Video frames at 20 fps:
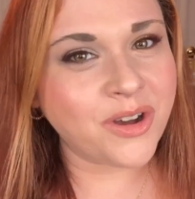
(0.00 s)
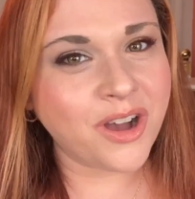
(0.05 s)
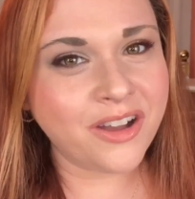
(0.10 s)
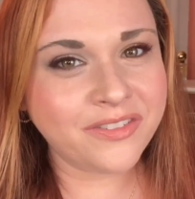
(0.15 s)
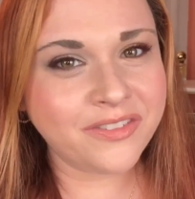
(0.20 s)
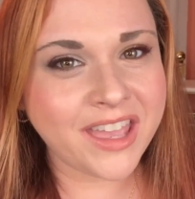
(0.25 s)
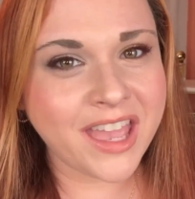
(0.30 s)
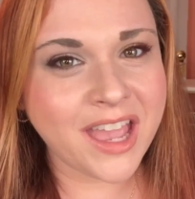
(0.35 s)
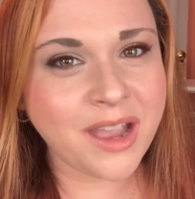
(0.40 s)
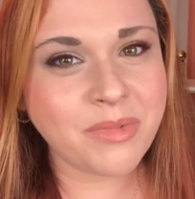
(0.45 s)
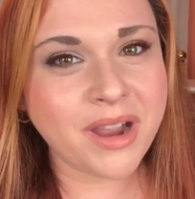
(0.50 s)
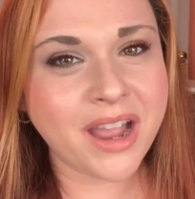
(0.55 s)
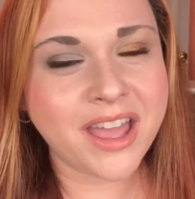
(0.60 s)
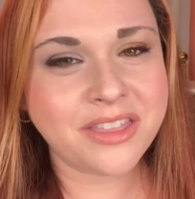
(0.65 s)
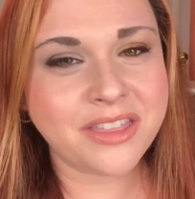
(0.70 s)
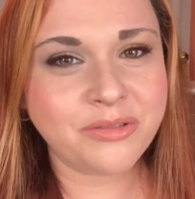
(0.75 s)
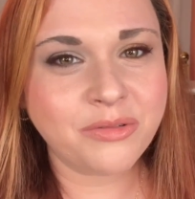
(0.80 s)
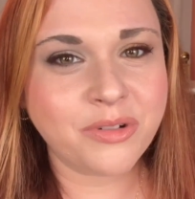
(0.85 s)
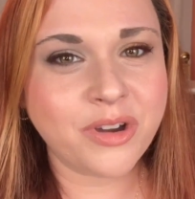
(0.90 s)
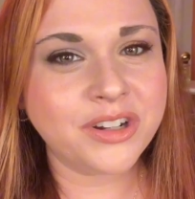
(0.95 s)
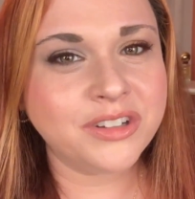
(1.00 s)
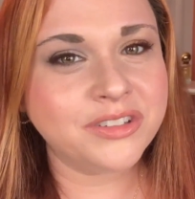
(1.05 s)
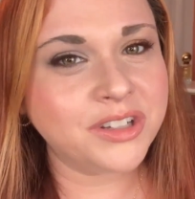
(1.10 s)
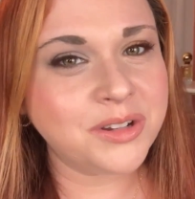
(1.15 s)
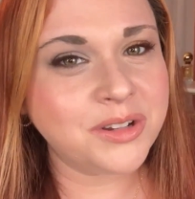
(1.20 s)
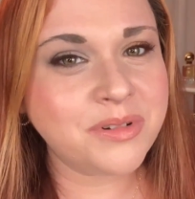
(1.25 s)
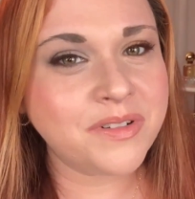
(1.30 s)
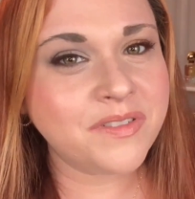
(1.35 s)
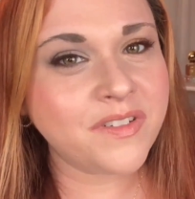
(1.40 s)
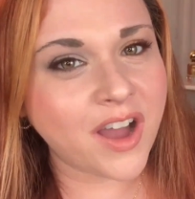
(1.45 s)
Off camera, I threw on a
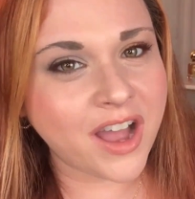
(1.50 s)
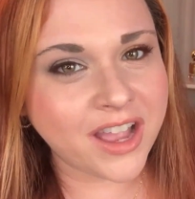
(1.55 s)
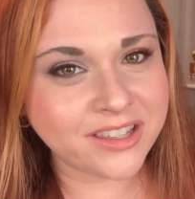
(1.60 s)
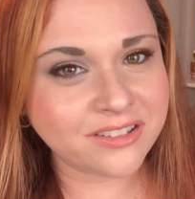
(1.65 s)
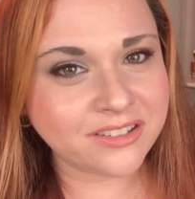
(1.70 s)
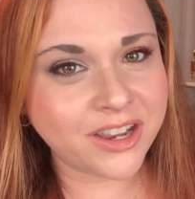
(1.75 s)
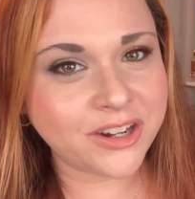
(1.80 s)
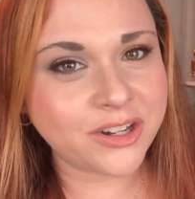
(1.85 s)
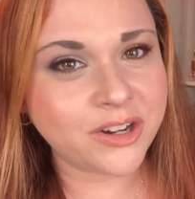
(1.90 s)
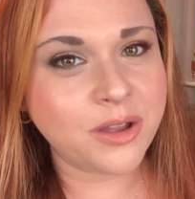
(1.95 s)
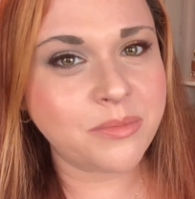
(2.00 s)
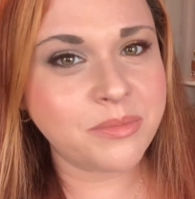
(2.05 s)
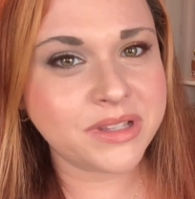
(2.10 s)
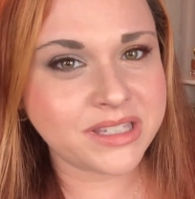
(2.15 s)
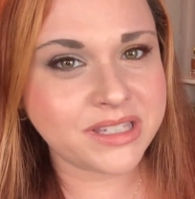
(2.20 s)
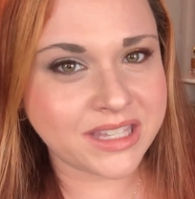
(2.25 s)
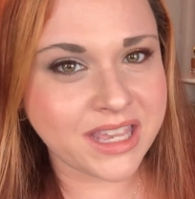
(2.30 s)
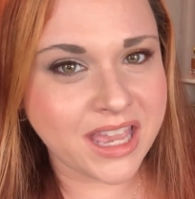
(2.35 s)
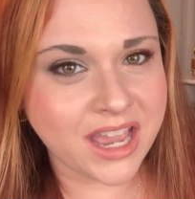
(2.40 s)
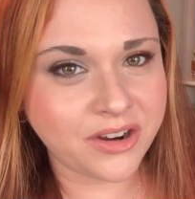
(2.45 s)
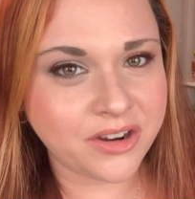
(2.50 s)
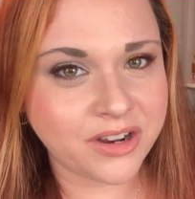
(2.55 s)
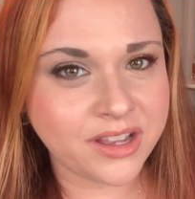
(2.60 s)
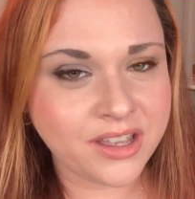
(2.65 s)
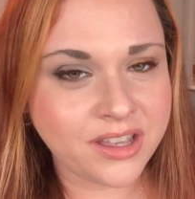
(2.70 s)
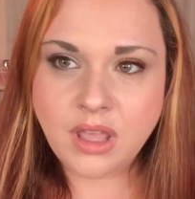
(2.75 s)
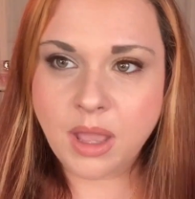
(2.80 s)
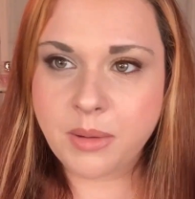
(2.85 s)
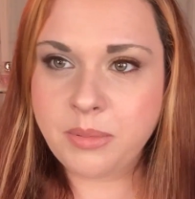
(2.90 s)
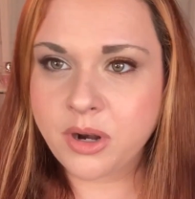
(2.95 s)
little bit of eyeliner and mascara.
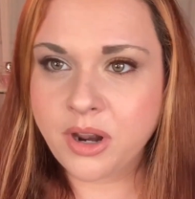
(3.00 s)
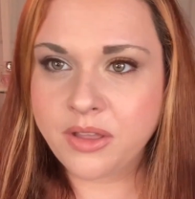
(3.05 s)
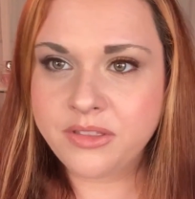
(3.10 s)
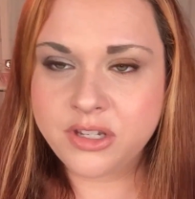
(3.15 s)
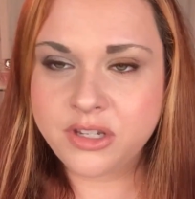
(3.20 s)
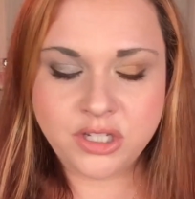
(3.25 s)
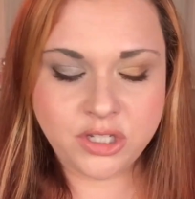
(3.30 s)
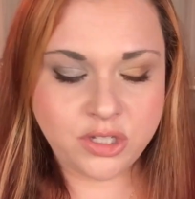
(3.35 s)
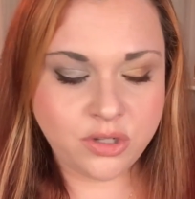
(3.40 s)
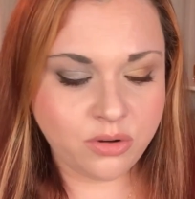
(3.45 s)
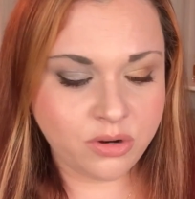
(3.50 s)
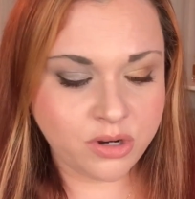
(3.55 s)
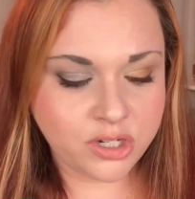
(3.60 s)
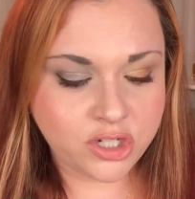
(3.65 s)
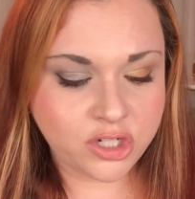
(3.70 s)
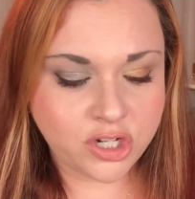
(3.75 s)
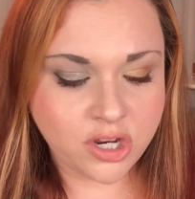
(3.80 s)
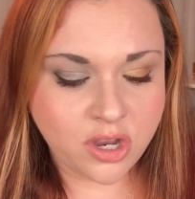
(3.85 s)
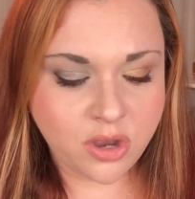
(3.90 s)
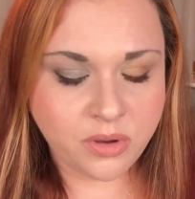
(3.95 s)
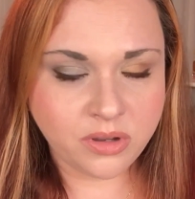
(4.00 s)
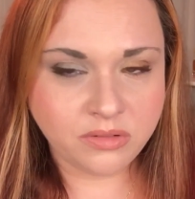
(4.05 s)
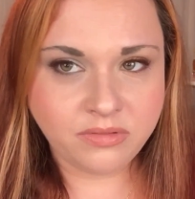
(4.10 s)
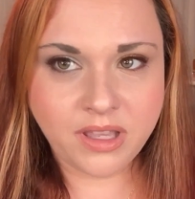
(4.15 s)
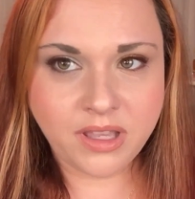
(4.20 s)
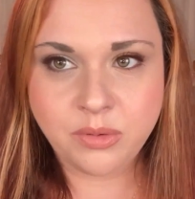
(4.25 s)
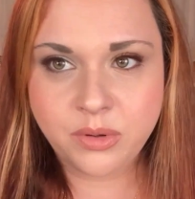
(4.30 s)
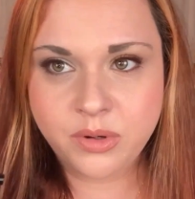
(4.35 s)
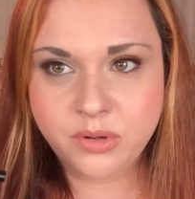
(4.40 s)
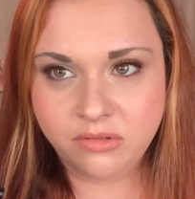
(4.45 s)
I put on the Dior Show
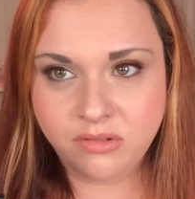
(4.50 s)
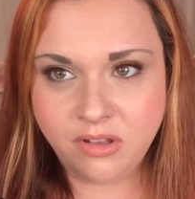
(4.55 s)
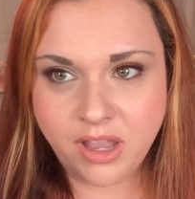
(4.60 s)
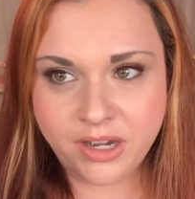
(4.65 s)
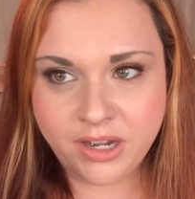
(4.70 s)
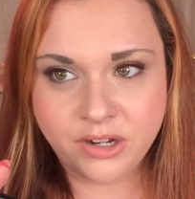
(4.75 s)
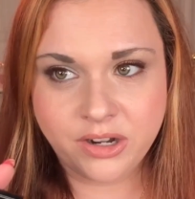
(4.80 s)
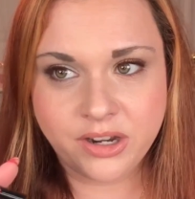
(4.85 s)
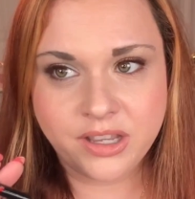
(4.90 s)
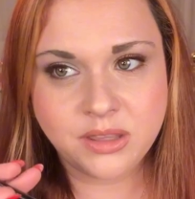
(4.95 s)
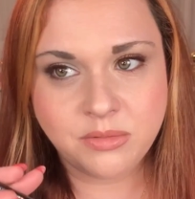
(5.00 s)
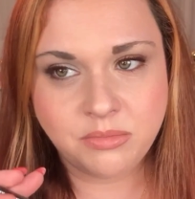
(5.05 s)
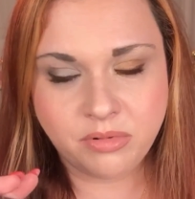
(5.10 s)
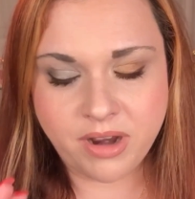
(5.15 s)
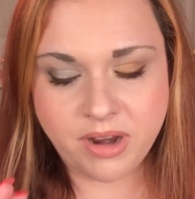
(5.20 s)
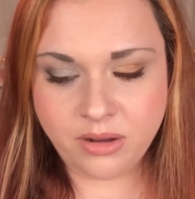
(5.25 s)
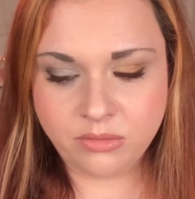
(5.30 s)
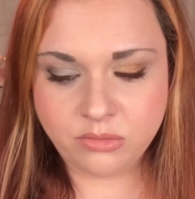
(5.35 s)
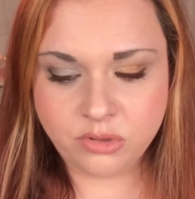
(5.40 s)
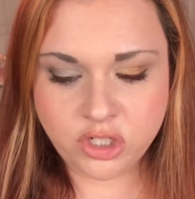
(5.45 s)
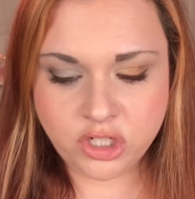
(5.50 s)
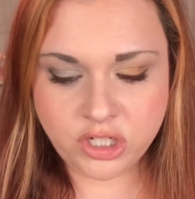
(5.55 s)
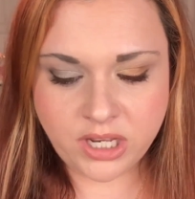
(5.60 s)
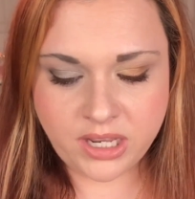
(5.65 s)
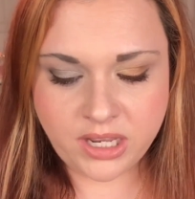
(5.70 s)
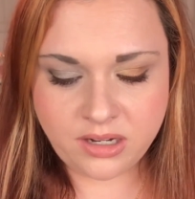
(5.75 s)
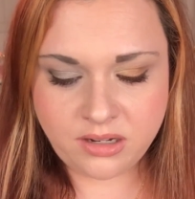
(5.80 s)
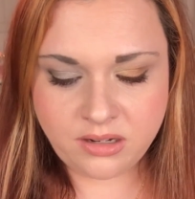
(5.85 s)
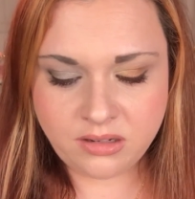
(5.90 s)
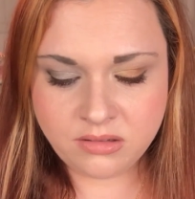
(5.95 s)
liquid liner in the brown
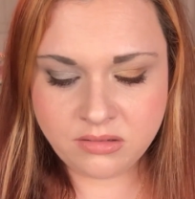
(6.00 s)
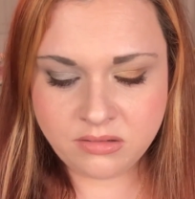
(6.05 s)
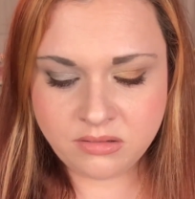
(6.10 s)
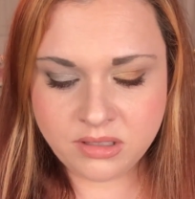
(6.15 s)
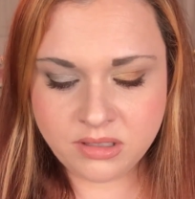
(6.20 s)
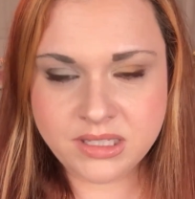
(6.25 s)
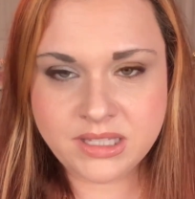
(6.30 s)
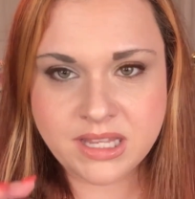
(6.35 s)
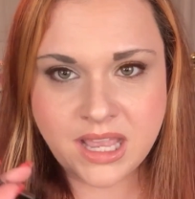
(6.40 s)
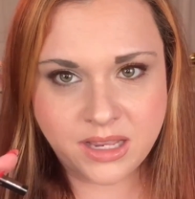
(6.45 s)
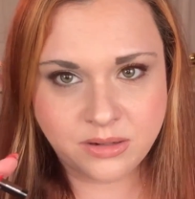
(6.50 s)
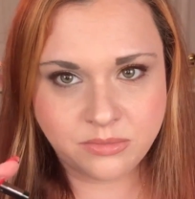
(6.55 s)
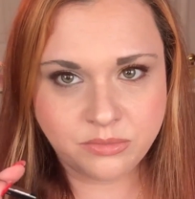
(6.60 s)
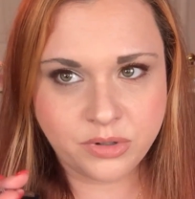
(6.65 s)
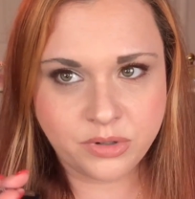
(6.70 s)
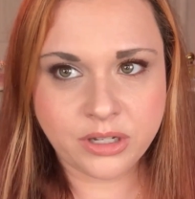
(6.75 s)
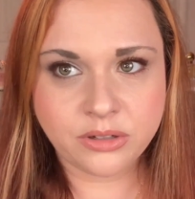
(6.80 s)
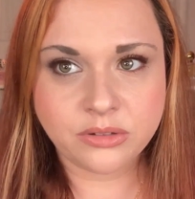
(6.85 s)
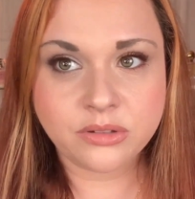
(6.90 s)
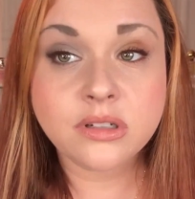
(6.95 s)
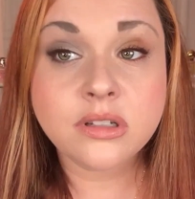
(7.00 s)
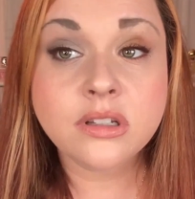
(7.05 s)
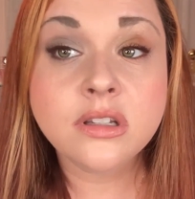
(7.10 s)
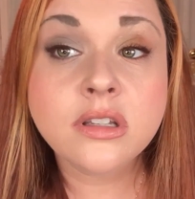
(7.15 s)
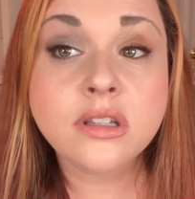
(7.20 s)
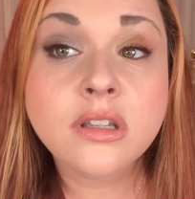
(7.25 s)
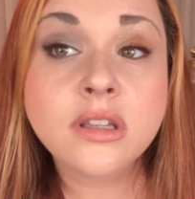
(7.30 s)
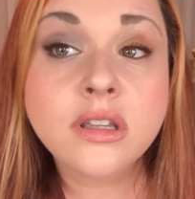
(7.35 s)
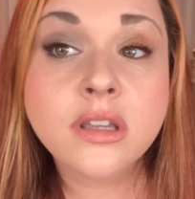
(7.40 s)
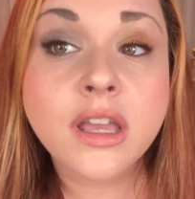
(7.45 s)
shade, satin brown,
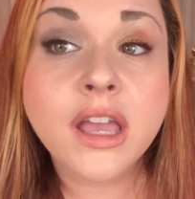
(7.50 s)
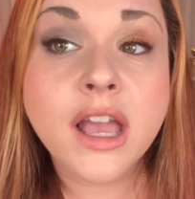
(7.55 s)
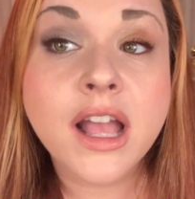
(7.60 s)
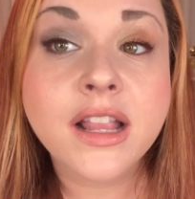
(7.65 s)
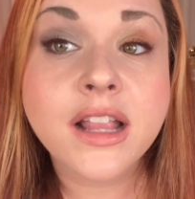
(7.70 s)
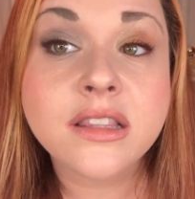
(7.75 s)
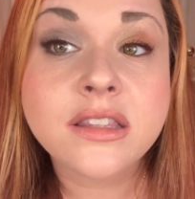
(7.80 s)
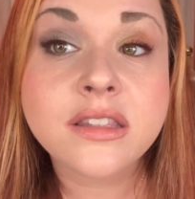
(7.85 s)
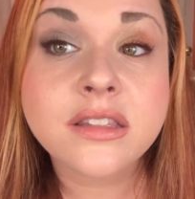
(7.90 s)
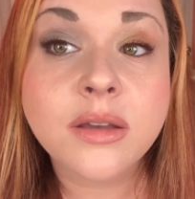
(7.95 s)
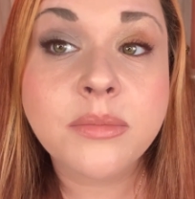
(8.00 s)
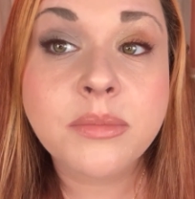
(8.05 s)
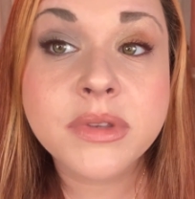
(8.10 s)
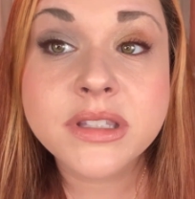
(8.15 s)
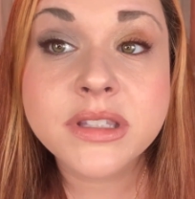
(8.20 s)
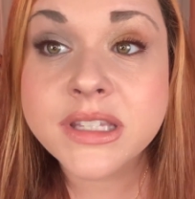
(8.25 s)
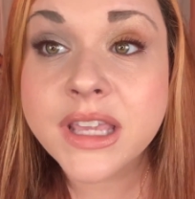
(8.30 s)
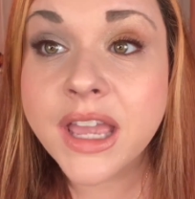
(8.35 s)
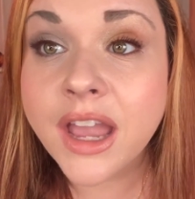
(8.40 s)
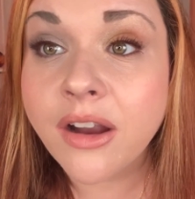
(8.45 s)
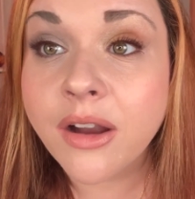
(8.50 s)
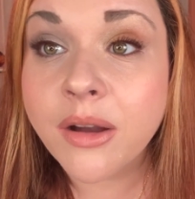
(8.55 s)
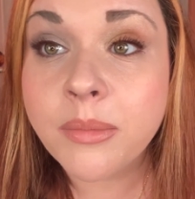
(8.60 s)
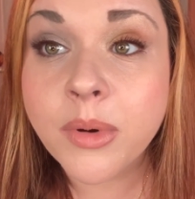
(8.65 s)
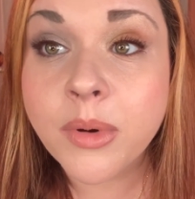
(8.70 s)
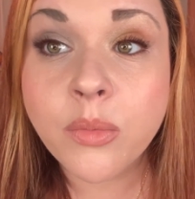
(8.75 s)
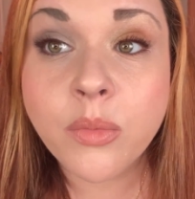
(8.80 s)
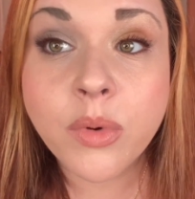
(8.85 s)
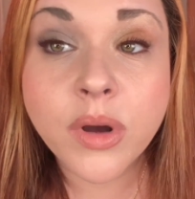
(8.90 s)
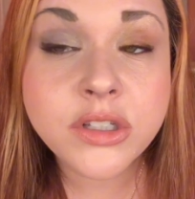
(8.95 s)
and some mascara.
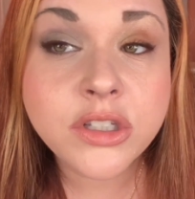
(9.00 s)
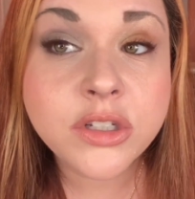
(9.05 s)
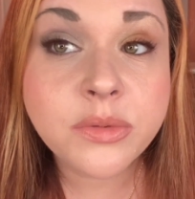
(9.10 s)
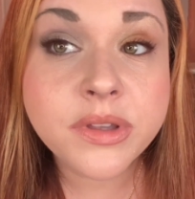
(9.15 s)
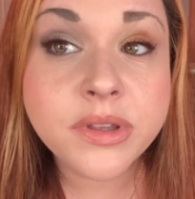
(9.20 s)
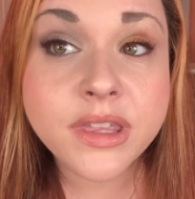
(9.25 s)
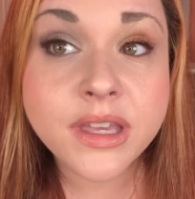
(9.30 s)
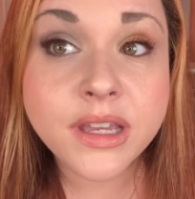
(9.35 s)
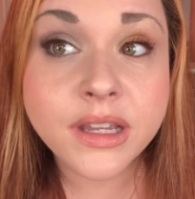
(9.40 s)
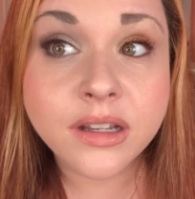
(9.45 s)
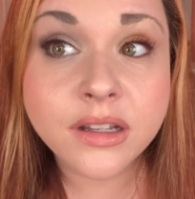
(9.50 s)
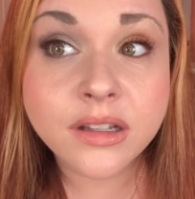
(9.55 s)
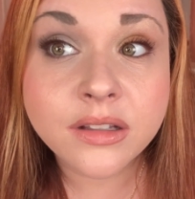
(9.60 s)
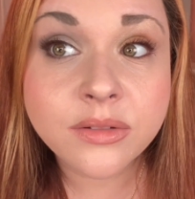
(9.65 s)
But what do we think?